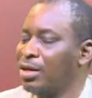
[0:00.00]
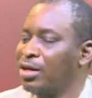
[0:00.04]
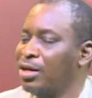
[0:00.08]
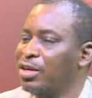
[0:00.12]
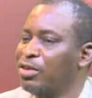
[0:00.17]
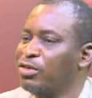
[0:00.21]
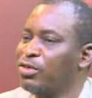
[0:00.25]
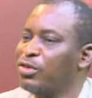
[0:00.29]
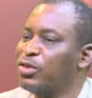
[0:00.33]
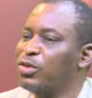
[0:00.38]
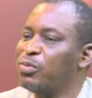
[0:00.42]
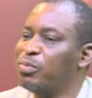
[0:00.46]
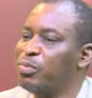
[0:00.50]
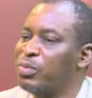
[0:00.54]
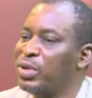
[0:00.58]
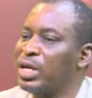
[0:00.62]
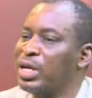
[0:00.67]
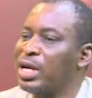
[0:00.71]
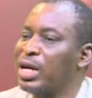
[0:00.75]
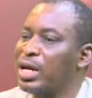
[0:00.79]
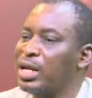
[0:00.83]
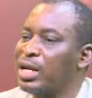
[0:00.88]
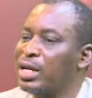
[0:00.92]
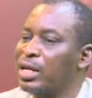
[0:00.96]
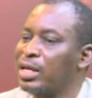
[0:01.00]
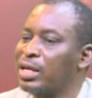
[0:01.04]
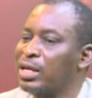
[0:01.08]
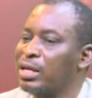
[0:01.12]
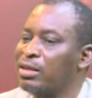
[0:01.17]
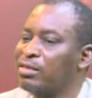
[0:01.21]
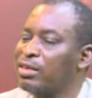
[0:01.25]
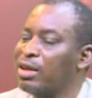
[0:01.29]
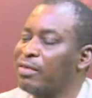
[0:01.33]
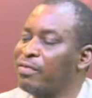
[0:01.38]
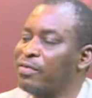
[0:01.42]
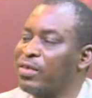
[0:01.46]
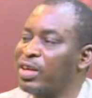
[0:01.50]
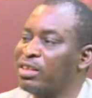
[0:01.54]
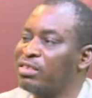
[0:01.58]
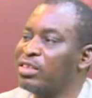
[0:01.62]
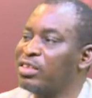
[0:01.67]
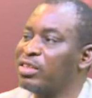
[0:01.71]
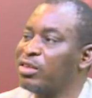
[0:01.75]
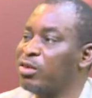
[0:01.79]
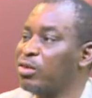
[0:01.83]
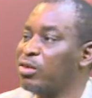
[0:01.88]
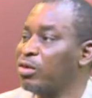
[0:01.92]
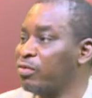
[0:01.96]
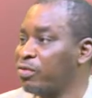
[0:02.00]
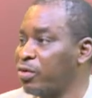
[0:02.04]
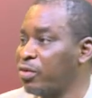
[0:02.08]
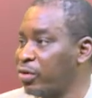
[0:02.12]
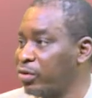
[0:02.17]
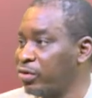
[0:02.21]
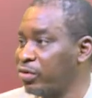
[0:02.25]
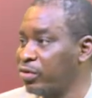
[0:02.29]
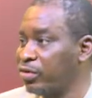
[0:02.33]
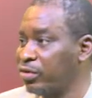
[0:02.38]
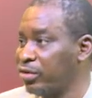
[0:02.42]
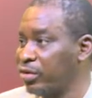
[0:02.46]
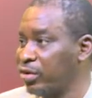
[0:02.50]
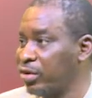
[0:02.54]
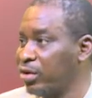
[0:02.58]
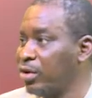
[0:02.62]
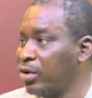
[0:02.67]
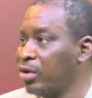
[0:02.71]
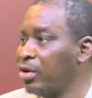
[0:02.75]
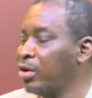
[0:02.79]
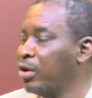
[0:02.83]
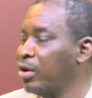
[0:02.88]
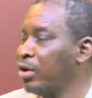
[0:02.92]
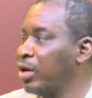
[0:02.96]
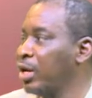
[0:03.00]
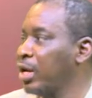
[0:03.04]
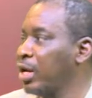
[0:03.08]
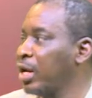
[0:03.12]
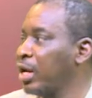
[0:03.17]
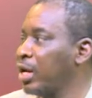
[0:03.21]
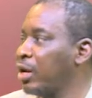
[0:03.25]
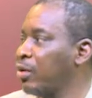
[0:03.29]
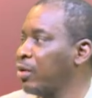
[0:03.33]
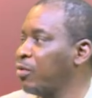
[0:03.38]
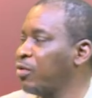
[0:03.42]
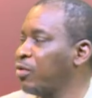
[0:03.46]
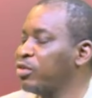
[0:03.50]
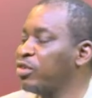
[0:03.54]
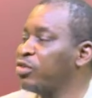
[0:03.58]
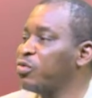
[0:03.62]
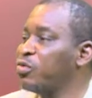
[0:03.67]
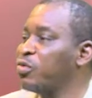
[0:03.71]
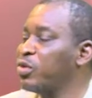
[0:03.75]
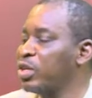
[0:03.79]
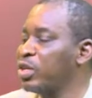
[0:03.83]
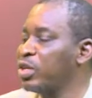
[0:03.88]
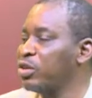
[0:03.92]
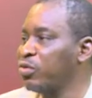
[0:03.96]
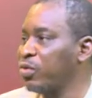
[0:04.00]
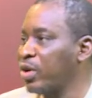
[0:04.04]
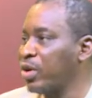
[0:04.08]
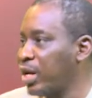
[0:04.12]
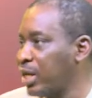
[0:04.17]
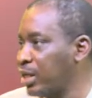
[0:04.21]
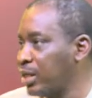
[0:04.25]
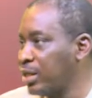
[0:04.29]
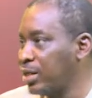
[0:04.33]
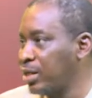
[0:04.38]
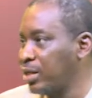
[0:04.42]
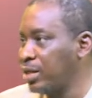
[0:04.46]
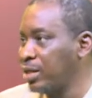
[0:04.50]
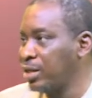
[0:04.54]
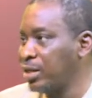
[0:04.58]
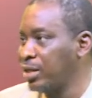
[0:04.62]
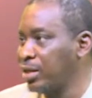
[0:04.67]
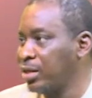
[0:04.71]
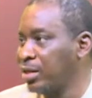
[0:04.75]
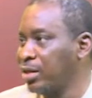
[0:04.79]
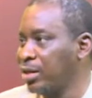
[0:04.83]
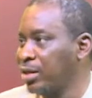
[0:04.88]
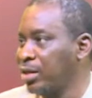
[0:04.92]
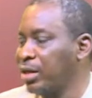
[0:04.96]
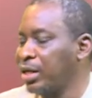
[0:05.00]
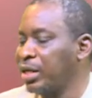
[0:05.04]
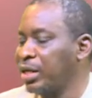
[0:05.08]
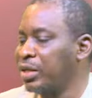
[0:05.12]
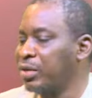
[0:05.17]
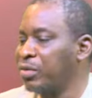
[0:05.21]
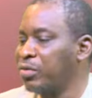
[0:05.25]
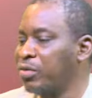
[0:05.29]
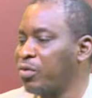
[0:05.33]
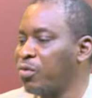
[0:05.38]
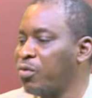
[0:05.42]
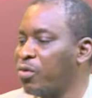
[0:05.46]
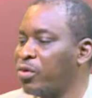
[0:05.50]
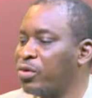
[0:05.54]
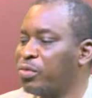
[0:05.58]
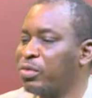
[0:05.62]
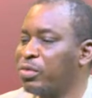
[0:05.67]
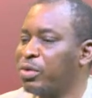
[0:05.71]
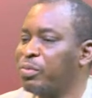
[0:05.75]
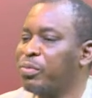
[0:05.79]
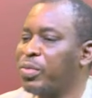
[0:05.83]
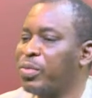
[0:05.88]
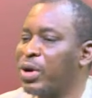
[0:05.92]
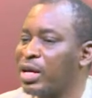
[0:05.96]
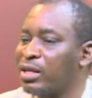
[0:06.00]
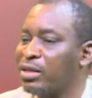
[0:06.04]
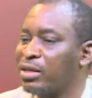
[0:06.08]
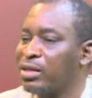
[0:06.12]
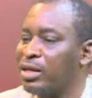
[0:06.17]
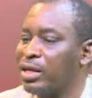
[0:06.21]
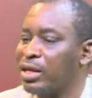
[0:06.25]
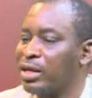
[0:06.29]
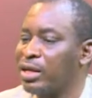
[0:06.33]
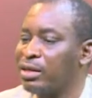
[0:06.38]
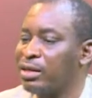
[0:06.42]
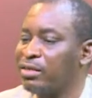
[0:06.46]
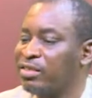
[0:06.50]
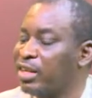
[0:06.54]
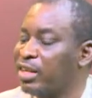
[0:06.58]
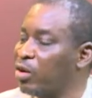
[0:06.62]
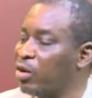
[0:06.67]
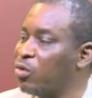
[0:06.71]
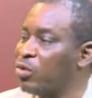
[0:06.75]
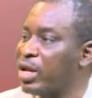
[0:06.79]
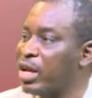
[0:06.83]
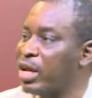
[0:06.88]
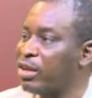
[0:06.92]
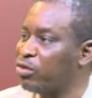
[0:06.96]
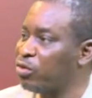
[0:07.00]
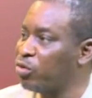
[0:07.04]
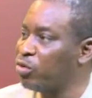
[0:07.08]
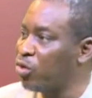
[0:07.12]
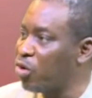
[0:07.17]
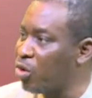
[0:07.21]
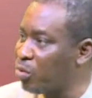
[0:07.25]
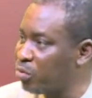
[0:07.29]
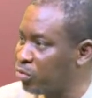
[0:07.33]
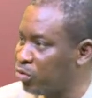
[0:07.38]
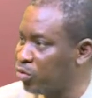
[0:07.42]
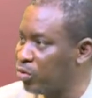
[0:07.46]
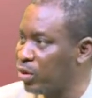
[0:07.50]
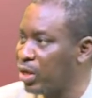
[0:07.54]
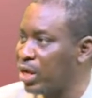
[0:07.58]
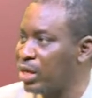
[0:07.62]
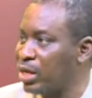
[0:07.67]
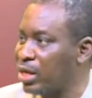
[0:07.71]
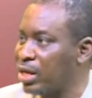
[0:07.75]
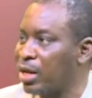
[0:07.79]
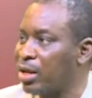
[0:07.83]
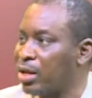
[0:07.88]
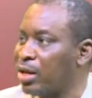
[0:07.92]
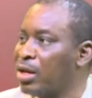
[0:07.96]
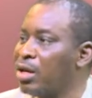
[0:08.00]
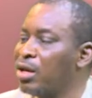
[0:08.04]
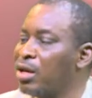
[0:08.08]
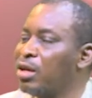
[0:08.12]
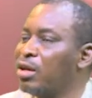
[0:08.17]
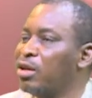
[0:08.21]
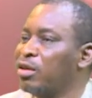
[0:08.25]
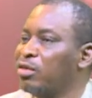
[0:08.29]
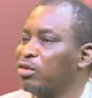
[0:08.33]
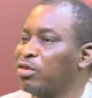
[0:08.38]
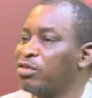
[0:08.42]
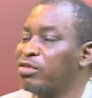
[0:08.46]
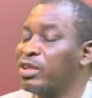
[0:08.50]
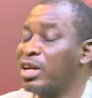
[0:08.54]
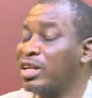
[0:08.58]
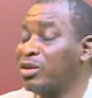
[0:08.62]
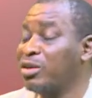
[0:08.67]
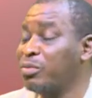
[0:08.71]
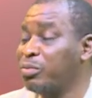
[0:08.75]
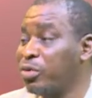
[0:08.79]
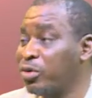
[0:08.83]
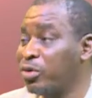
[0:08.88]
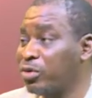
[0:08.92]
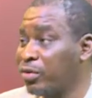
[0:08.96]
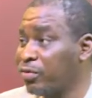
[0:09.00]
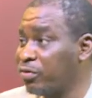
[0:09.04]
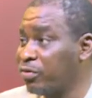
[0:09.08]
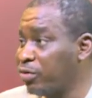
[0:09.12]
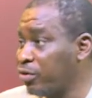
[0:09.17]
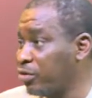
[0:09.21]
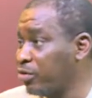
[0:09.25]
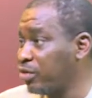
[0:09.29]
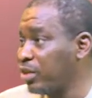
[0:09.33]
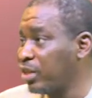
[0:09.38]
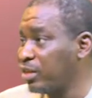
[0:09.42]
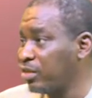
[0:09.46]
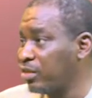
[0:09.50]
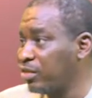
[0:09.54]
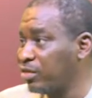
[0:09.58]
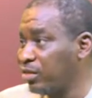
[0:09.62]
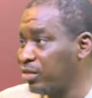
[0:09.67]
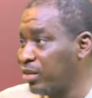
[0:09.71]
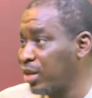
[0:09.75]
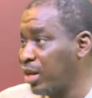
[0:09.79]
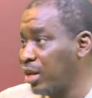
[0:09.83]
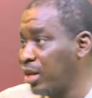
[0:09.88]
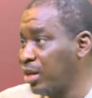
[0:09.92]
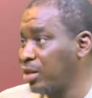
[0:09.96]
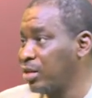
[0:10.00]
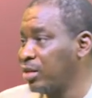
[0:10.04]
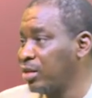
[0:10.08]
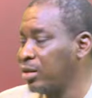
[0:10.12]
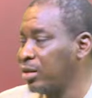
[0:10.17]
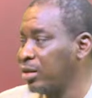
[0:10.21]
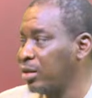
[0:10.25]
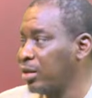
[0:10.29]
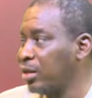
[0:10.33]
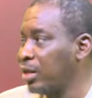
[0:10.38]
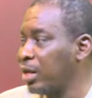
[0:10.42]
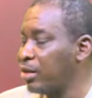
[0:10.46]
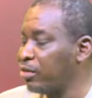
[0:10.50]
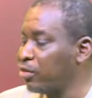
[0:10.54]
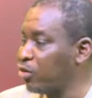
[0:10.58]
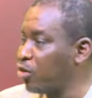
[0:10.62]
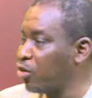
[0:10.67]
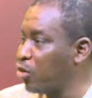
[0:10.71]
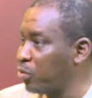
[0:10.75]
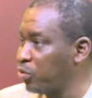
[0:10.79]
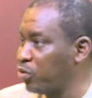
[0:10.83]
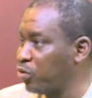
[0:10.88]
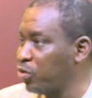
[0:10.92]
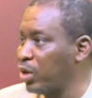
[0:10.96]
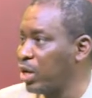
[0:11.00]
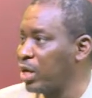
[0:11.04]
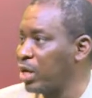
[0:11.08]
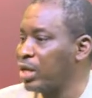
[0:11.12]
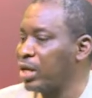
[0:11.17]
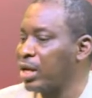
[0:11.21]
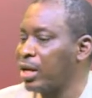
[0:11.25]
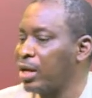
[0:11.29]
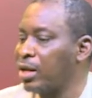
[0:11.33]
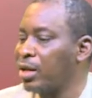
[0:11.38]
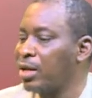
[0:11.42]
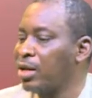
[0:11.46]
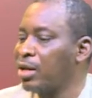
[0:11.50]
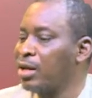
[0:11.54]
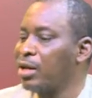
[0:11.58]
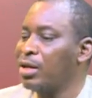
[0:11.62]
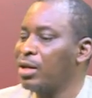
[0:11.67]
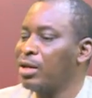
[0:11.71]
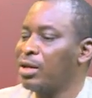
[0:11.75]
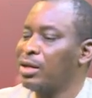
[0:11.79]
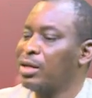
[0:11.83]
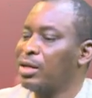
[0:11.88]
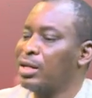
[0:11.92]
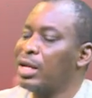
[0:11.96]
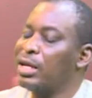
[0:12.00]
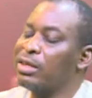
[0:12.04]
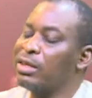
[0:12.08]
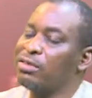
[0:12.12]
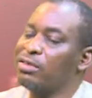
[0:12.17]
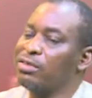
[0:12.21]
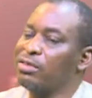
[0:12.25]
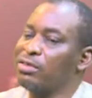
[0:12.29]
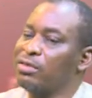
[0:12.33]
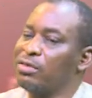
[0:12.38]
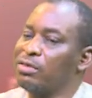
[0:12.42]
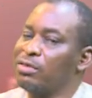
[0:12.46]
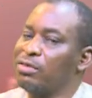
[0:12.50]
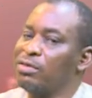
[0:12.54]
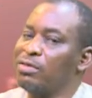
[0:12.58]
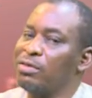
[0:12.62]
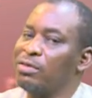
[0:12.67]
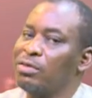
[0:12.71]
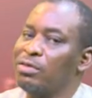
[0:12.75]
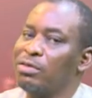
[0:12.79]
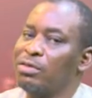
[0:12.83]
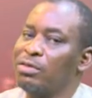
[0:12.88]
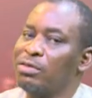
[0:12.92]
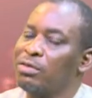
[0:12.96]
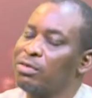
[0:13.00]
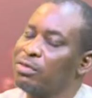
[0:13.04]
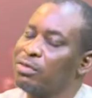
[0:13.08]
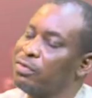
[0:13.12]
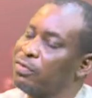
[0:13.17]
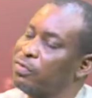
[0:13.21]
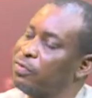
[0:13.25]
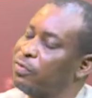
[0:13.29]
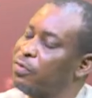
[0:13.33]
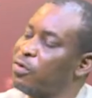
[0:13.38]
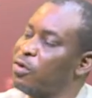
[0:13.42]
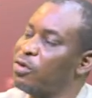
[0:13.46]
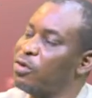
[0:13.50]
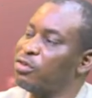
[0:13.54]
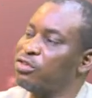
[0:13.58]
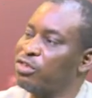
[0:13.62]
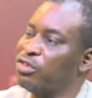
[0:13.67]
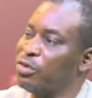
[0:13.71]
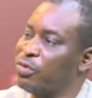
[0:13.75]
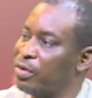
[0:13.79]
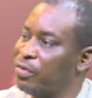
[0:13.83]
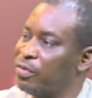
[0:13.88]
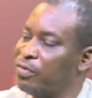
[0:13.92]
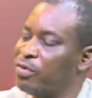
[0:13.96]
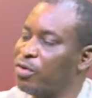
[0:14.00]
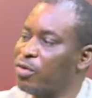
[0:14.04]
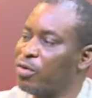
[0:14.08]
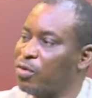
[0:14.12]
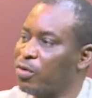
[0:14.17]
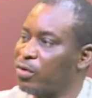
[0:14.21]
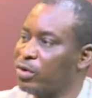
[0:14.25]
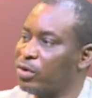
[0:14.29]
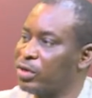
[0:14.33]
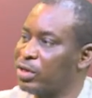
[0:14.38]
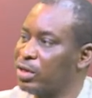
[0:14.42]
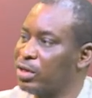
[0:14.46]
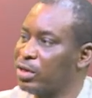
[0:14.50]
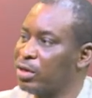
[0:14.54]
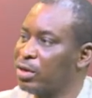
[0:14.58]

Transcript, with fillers: It shouldn't be, and it's affecting all of us. And we just want it to end you know, we want the party stakeholders to come together, just like the board of trustees is saying, let's come together, let's forge a way forward.